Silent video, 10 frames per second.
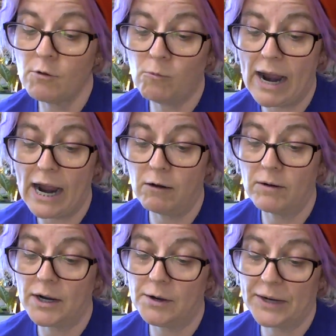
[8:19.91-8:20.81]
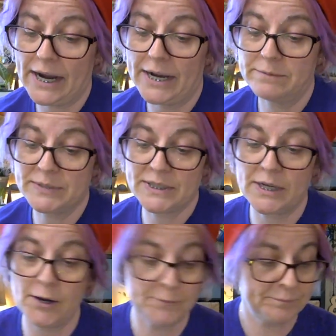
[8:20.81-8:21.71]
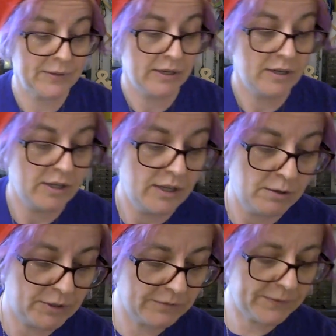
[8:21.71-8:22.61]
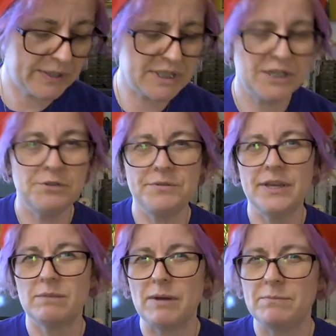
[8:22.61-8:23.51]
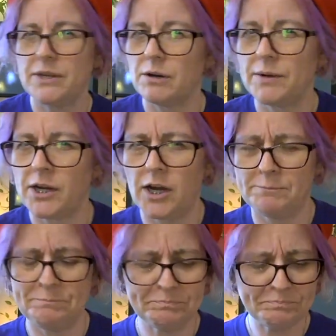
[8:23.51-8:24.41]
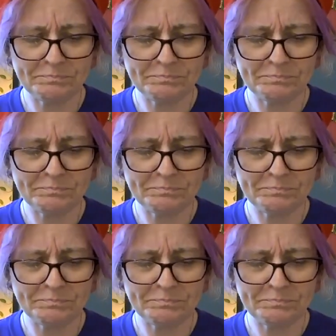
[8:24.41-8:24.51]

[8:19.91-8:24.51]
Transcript: Wow. Okay. So, what the fuck do you think might be going on?